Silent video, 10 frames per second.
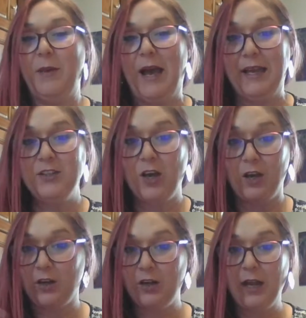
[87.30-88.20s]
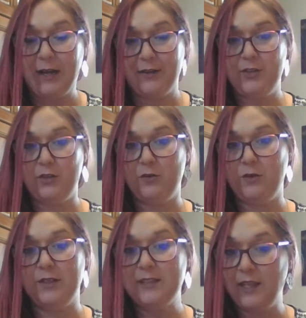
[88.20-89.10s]
I taught her how to
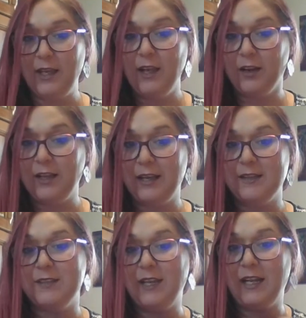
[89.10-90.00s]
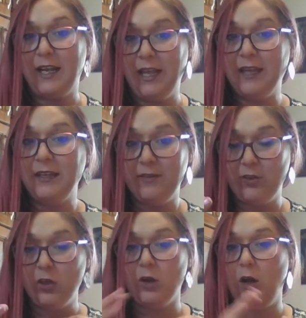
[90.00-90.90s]
do a skincare class, and I had
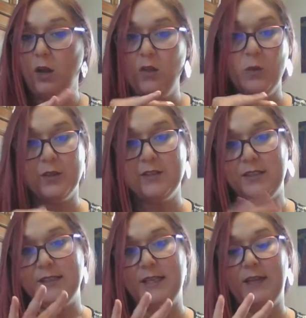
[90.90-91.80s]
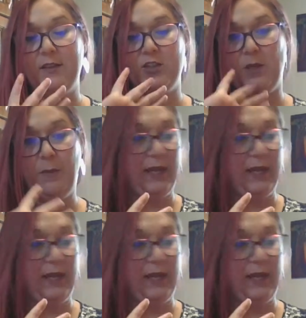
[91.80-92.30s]
given her all the words to say that she